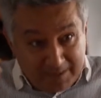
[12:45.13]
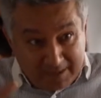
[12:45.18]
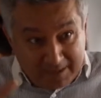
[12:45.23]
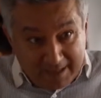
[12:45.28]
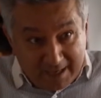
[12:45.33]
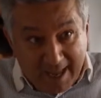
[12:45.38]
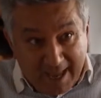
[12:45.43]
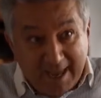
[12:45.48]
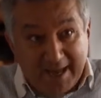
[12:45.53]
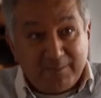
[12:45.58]

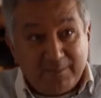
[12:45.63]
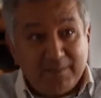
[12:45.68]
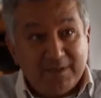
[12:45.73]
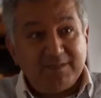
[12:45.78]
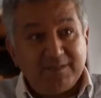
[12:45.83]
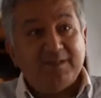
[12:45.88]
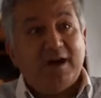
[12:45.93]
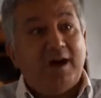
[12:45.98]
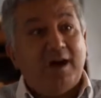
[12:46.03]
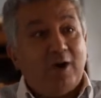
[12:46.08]
The
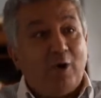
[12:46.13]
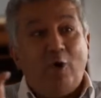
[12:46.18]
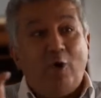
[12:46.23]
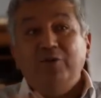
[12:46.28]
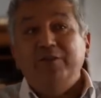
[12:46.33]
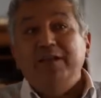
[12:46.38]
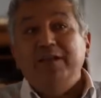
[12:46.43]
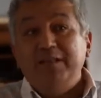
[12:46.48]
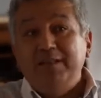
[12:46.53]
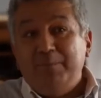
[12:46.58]
animals are
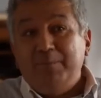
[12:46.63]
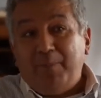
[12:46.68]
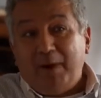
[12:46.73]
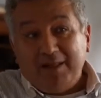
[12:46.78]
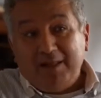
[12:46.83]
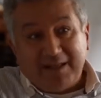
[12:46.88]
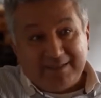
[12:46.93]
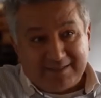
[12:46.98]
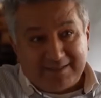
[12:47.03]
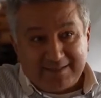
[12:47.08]
only in the
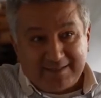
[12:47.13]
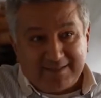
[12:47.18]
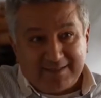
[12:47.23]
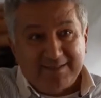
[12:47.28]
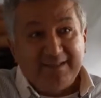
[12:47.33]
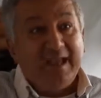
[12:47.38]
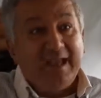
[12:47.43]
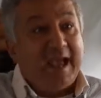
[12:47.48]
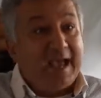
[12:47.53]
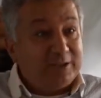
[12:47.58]

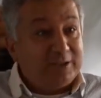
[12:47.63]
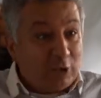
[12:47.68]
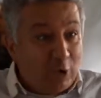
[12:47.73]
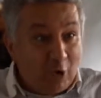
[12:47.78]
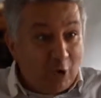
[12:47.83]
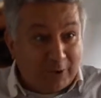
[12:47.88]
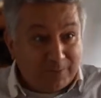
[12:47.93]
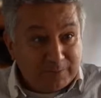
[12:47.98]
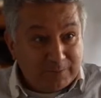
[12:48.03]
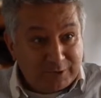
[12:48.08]
palaces, at
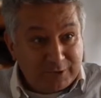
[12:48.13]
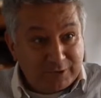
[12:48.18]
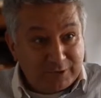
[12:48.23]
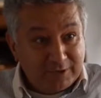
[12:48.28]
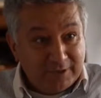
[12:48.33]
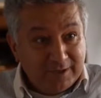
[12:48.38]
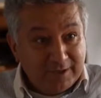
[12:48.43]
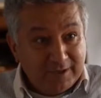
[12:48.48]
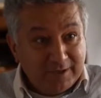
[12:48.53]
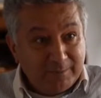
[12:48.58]

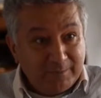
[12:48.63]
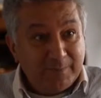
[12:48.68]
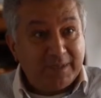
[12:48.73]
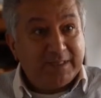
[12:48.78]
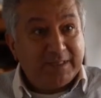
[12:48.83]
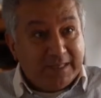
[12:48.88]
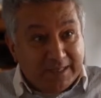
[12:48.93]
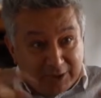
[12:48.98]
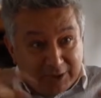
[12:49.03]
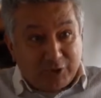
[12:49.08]
homes.
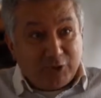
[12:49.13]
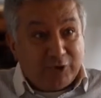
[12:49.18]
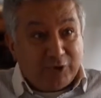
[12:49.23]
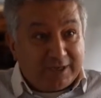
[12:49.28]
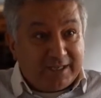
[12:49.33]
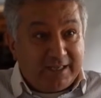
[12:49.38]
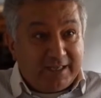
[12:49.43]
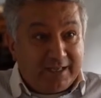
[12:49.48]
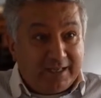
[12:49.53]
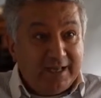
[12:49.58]
But in
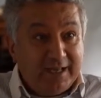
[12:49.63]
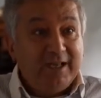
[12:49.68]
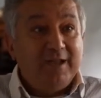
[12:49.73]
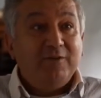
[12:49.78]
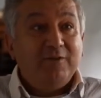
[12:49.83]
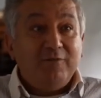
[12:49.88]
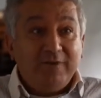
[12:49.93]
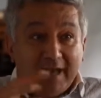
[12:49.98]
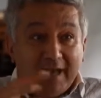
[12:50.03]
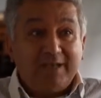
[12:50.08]
Turkey,
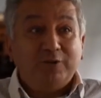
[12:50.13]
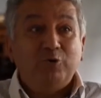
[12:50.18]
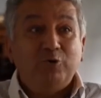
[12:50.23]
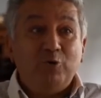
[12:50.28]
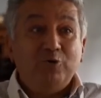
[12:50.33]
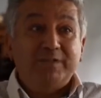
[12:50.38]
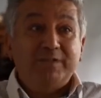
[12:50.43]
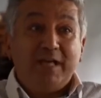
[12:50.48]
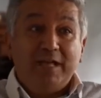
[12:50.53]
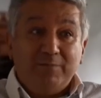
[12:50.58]
we had
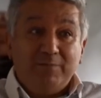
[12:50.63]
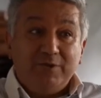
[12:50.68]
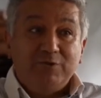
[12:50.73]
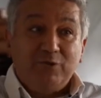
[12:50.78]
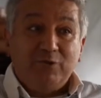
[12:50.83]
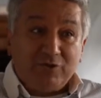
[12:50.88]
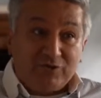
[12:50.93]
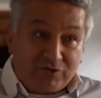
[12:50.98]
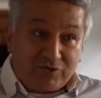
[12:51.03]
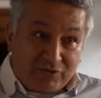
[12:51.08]
those animals
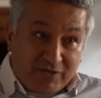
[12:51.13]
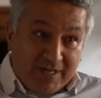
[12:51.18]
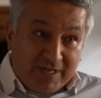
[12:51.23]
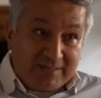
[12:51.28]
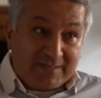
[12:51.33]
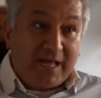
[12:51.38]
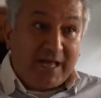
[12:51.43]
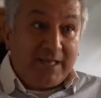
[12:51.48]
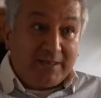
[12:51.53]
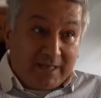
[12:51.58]
on the
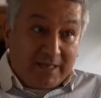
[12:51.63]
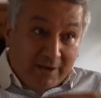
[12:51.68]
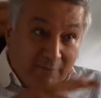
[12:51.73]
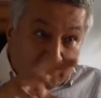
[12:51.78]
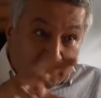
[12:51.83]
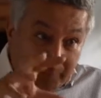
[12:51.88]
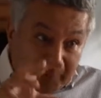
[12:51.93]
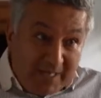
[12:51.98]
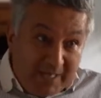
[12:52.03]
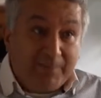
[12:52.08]
streets, and there
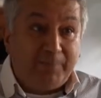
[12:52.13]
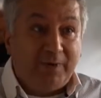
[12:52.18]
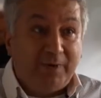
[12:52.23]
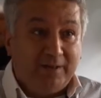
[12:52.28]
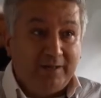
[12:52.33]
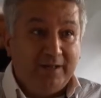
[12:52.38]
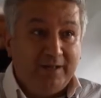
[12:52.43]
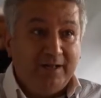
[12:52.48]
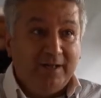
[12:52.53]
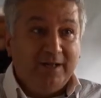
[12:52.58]
were
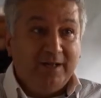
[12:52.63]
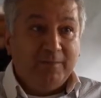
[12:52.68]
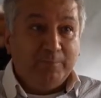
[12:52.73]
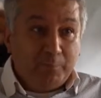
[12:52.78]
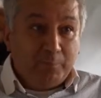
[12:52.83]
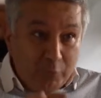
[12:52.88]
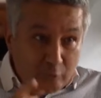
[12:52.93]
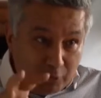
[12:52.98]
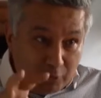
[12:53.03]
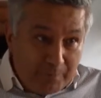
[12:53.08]
people,
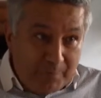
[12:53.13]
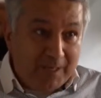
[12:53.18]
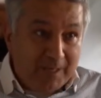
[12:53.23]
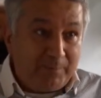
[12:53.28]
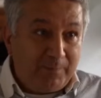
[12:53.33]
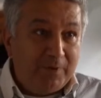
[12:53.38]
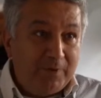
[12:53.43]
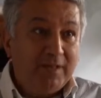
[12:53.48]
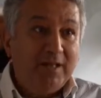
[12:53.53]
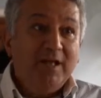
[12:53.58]
poor
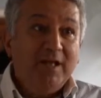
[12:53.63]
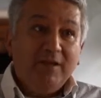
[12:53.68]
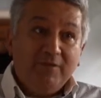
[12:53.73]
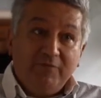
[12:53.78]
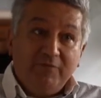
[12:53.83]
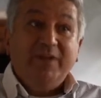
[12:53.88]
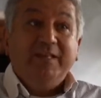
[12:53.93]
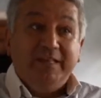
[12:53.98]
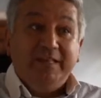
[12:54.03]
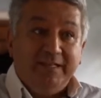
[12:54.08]
people,
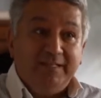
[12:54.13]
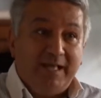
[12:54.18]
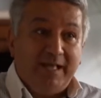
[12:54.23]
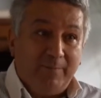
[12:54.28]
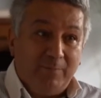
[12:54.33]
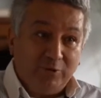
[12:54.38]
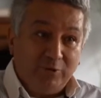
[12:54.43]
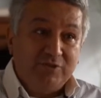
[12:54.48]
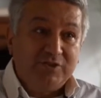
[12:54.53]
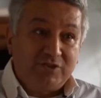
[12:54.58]
feeding
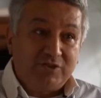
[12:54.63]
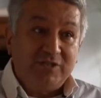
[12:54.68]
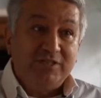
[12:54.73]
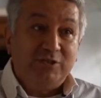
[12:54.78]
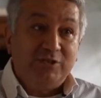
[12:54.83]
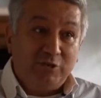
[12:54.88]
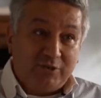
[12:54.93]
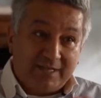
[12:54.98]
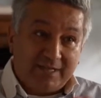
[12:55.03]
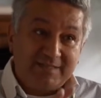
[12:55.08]
them on the
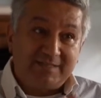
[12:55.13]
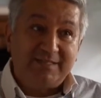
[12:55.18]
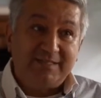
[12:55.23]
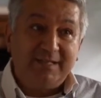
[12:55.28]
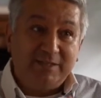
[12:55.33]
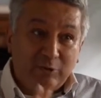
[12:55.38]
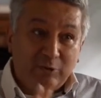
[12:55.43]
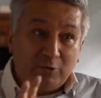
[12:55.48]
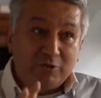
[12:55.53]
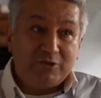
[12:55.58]
streets. You can
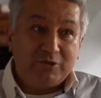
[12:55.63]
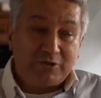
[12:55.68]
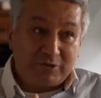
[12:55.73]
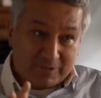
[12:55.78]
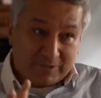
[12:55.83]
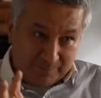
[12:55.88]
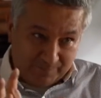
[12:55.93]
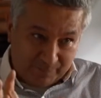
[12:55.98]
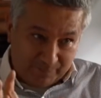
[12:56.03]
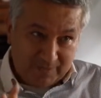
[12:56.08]
see
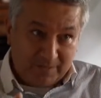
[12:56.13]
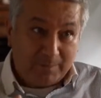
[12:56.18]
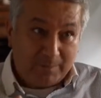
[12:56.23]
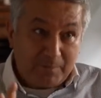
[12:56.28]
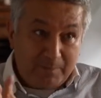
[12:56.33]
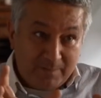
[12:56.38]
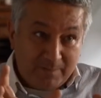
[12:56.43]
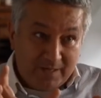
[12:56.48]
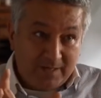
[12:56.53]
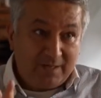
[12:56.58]
those uh,
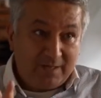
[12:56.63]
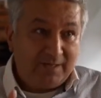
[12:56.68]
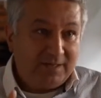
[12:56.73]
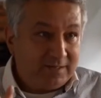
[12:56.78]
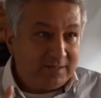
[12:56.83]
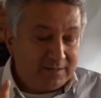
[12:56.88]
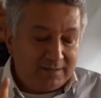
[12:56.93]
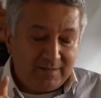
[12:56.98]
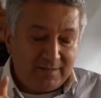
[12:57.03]
uh,